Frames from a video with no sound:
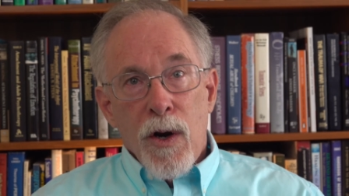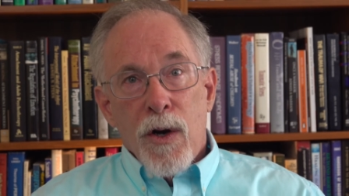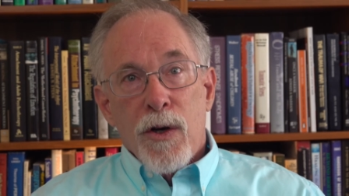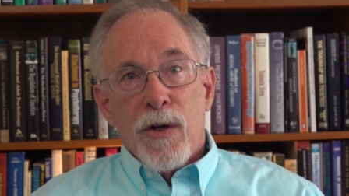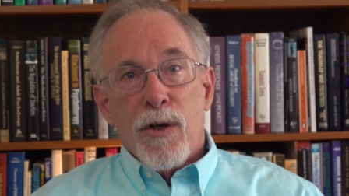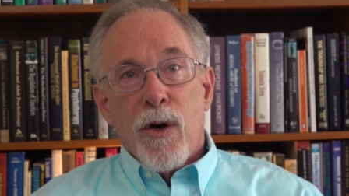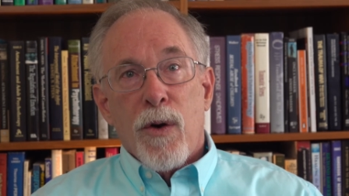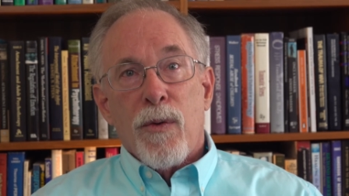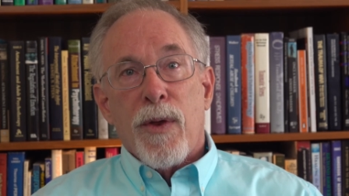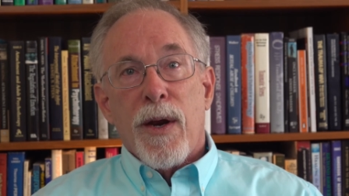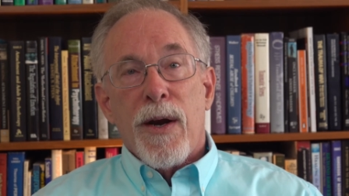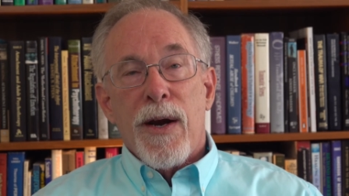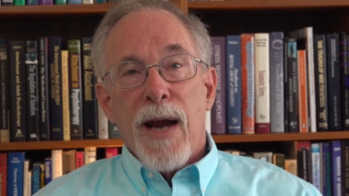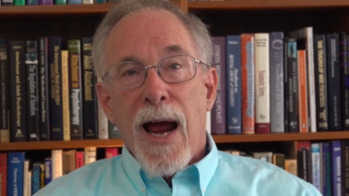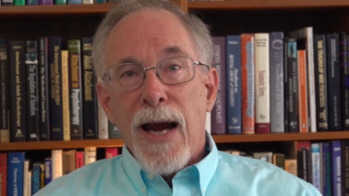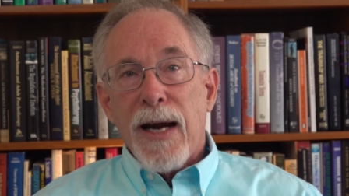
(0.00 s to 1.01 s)
showed that
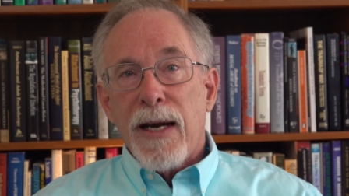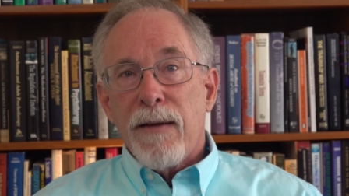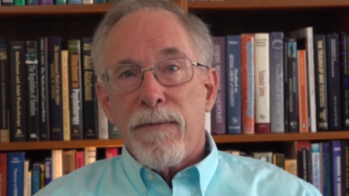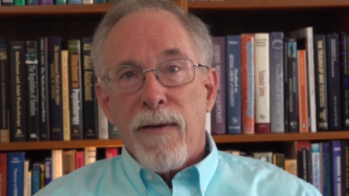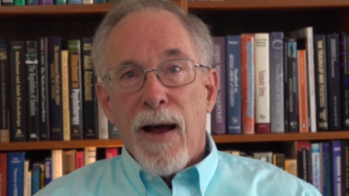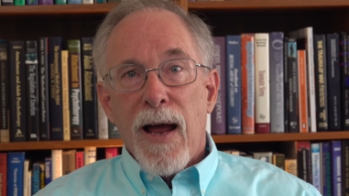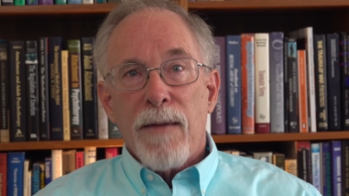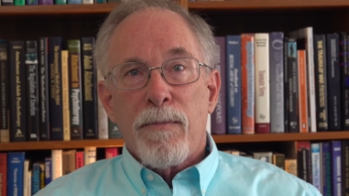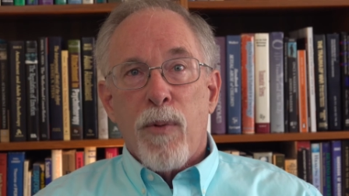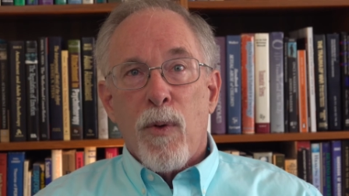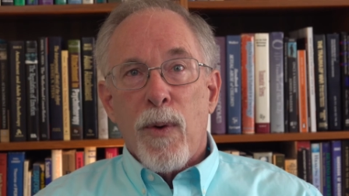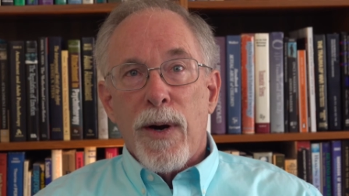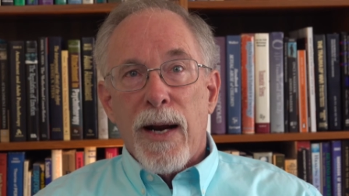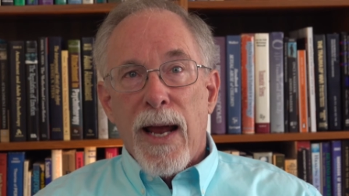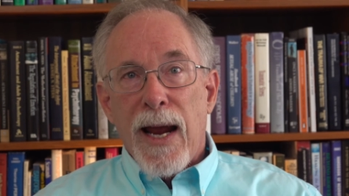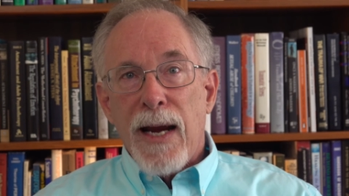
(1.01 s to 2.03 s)

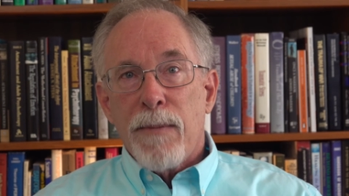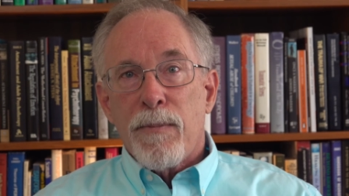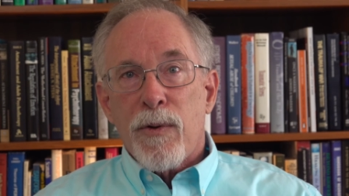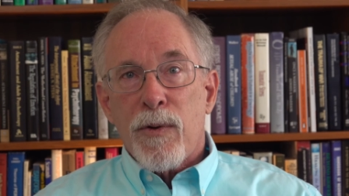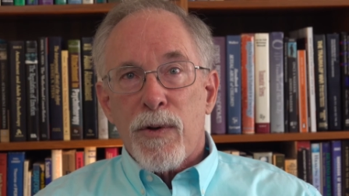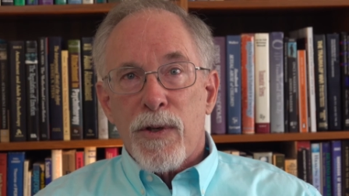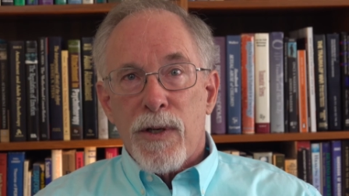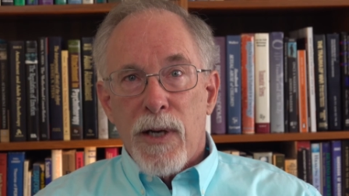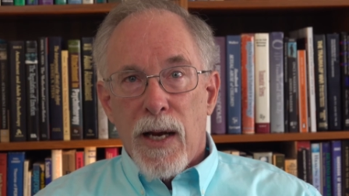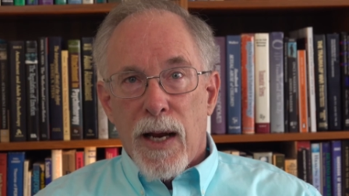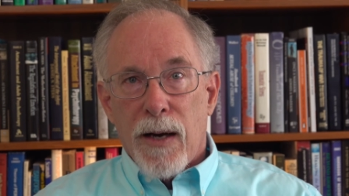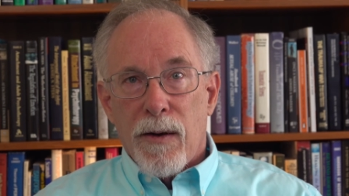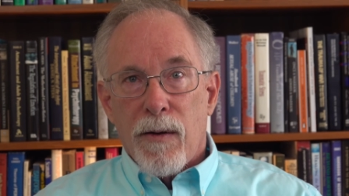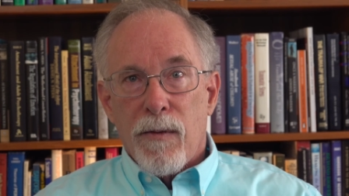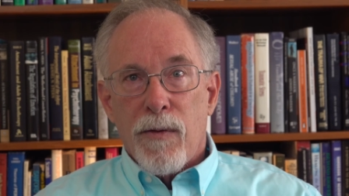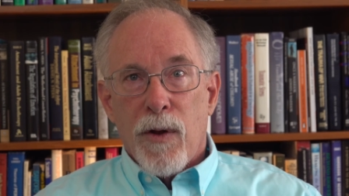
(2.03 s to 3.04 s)

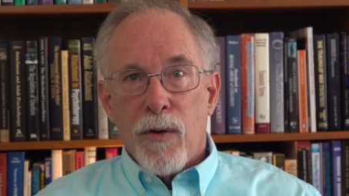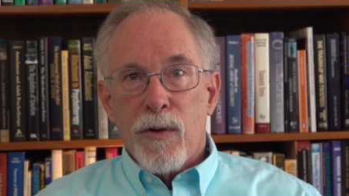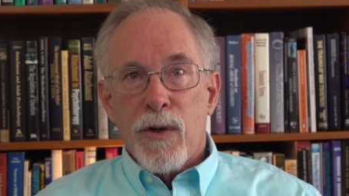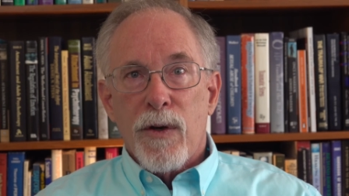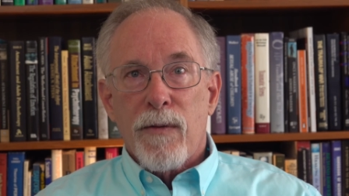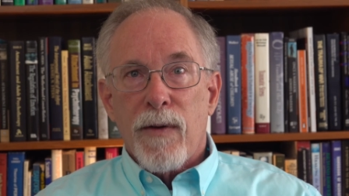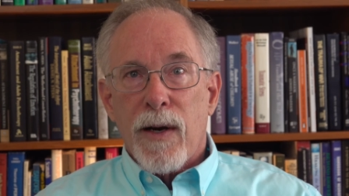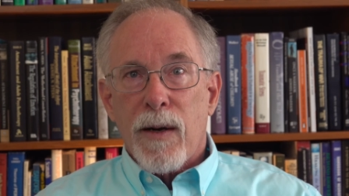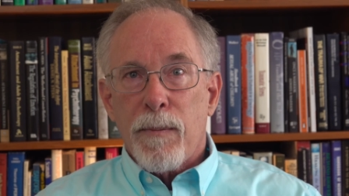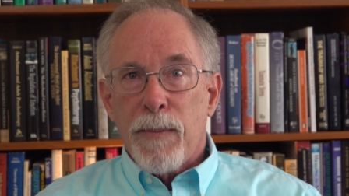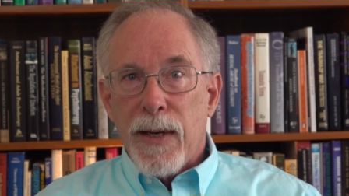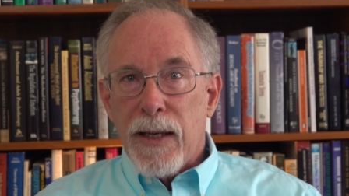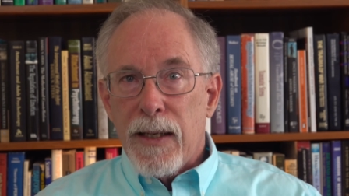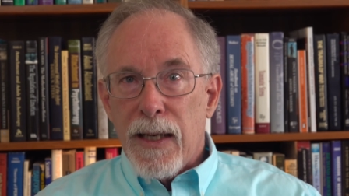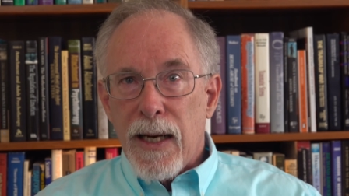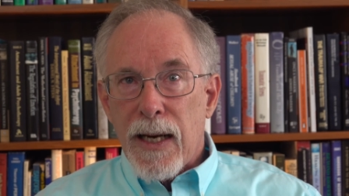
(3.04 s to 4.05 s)
95.8% of those who developed
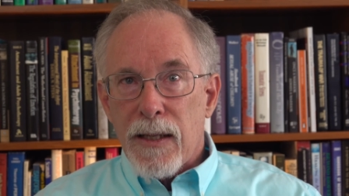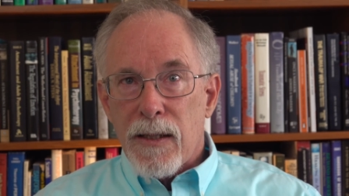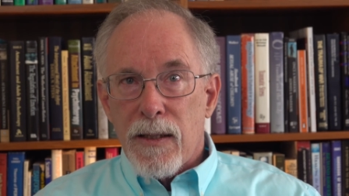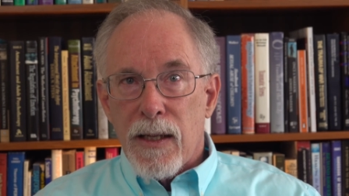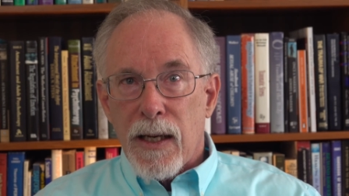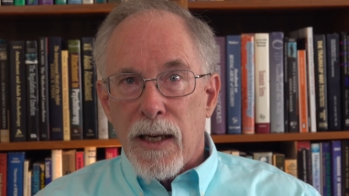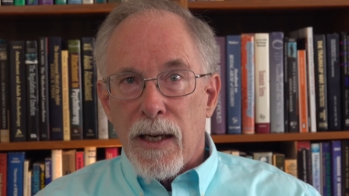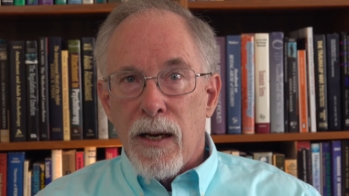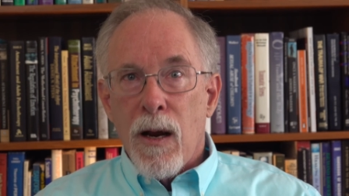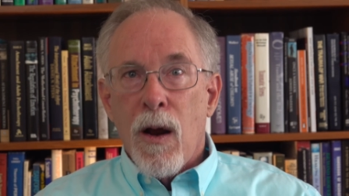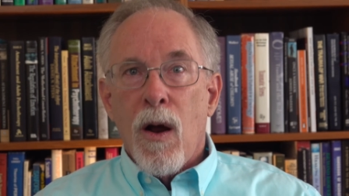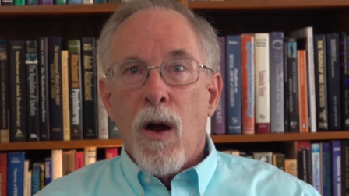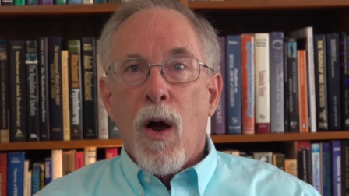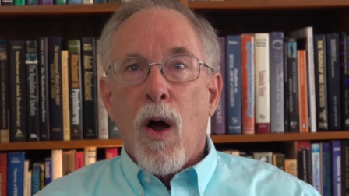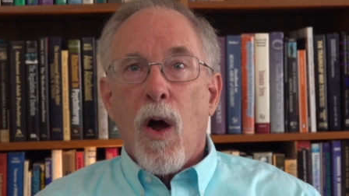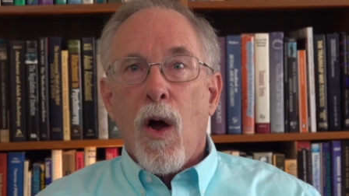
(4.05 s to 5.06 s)
PTSD
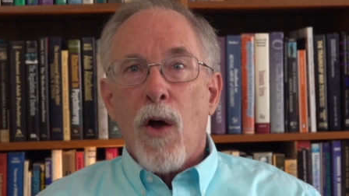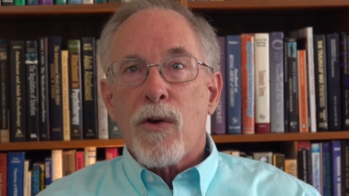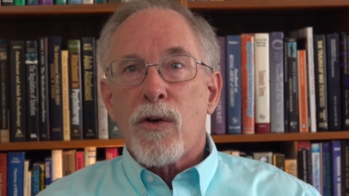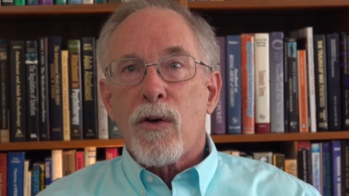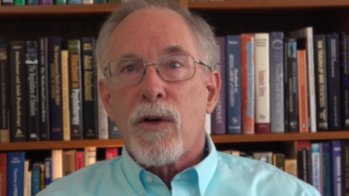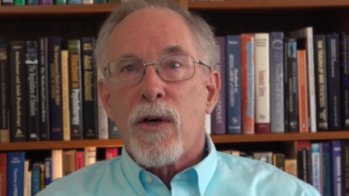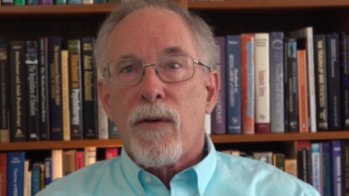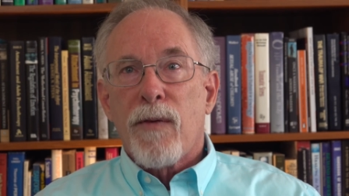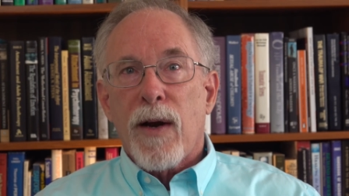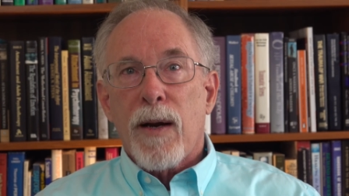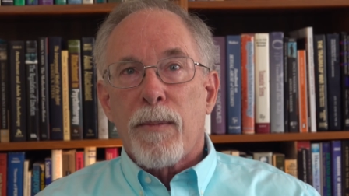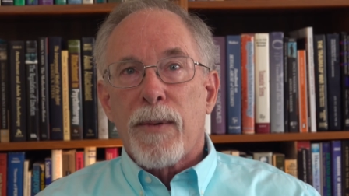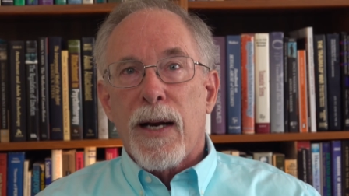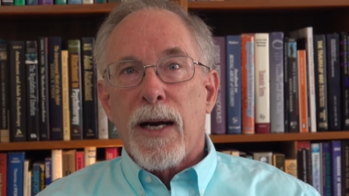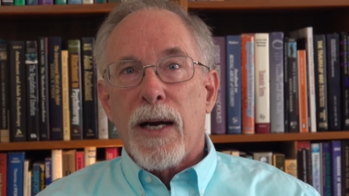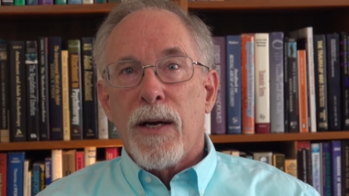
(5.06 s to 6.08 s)
also
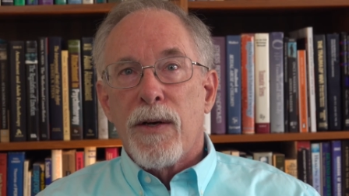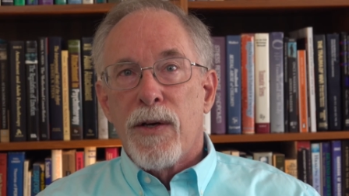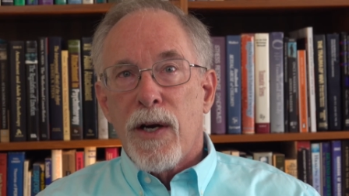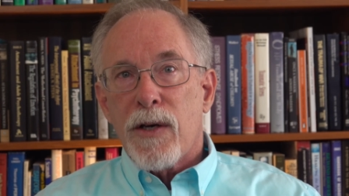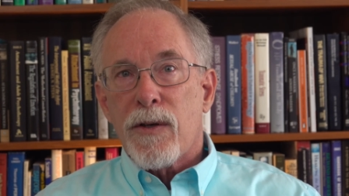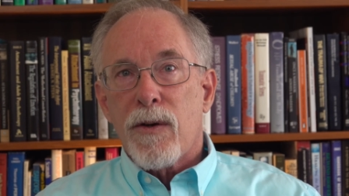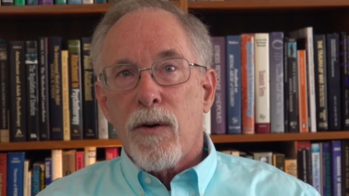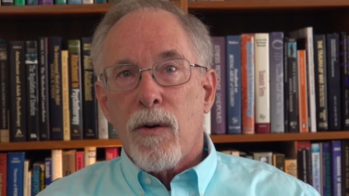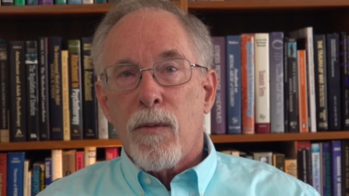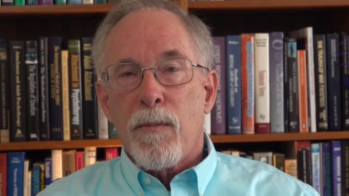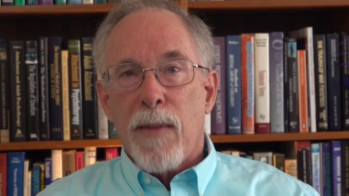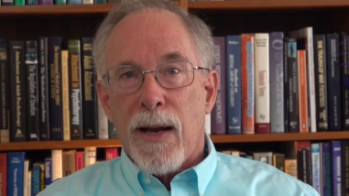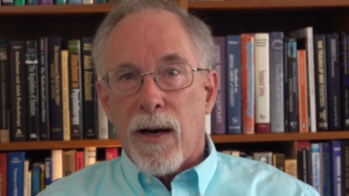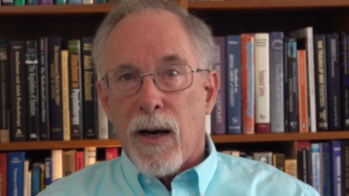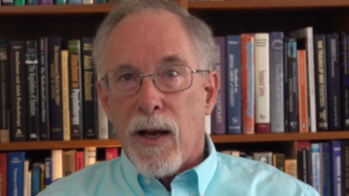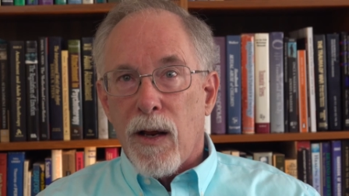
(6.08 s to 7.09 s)
developed an additional
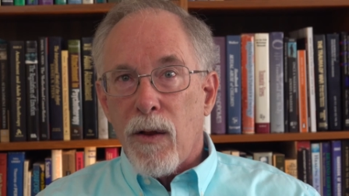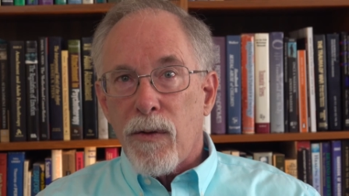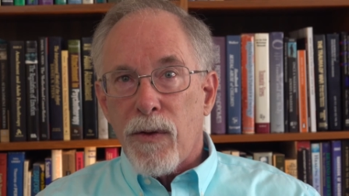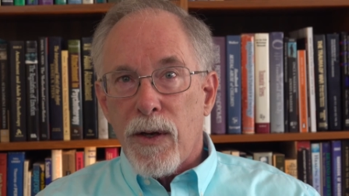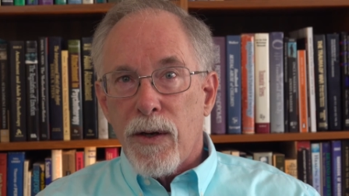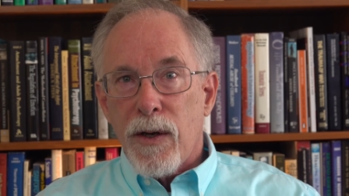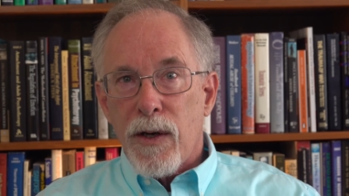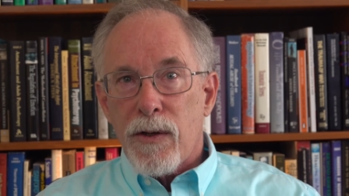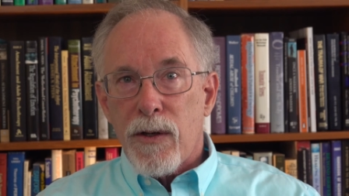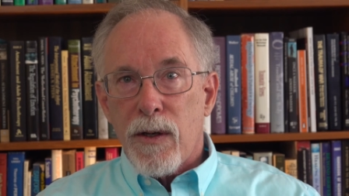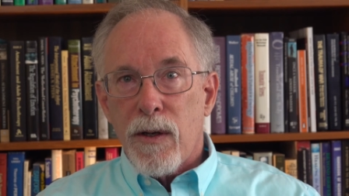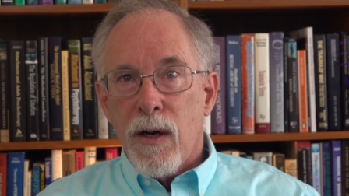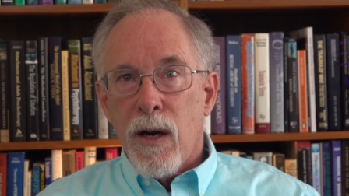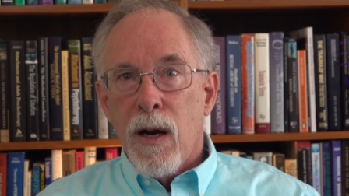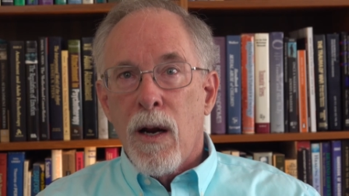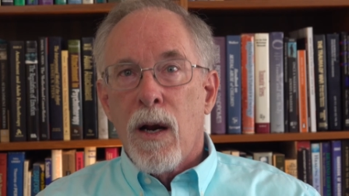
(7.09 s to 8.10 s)
mental health condition,